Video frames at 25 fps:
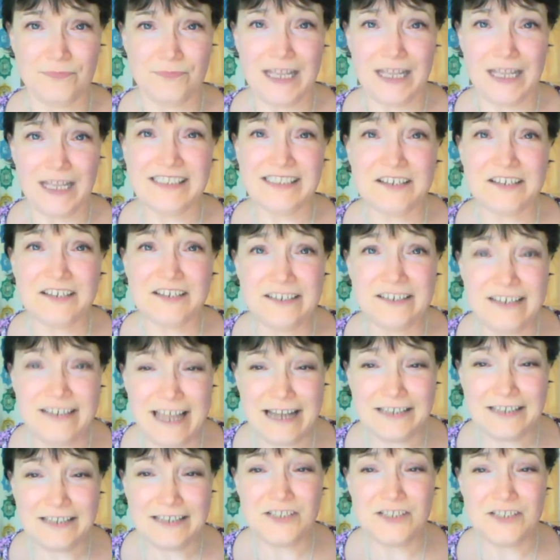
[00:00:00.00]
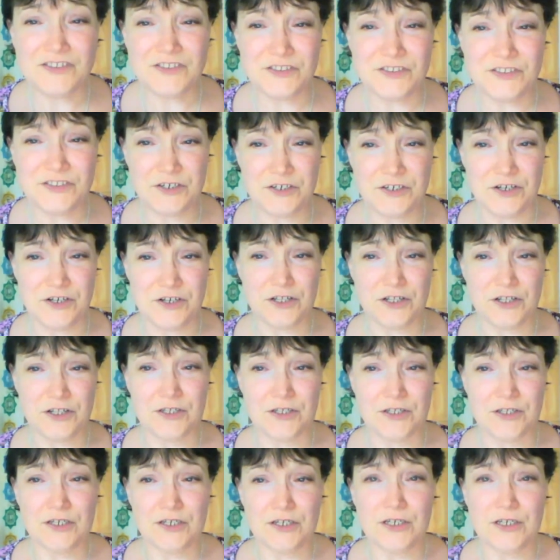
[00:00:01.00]
It's a connected circle
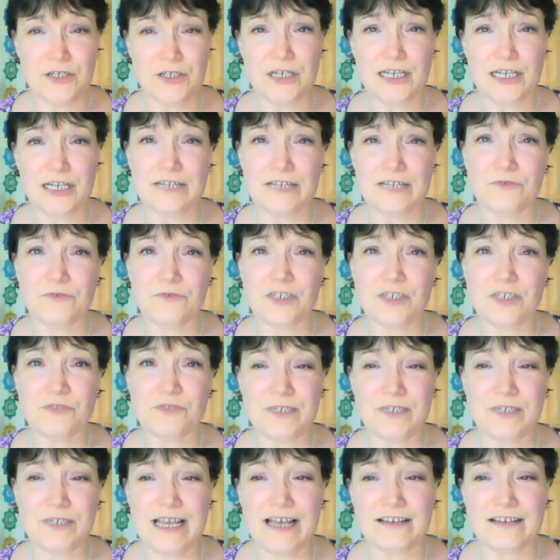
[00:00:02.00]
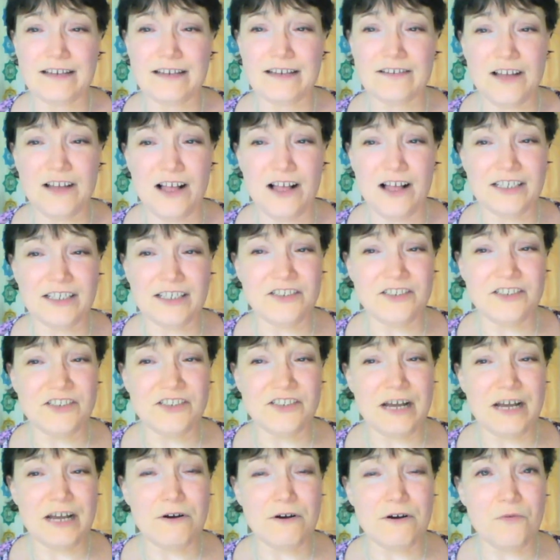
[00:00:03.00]
in which we acknowledge
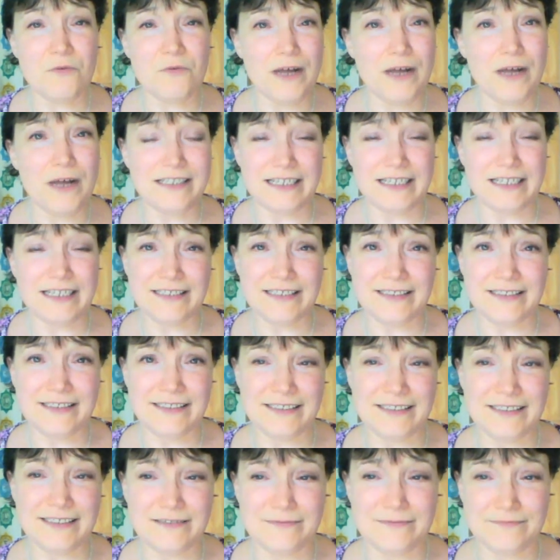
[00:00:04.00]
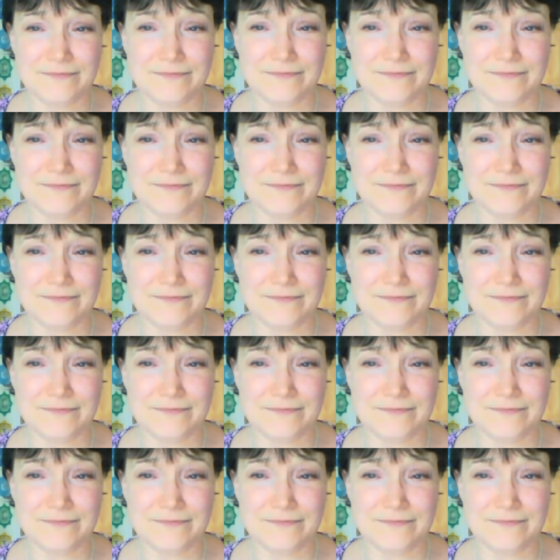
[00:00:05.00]
our oneness.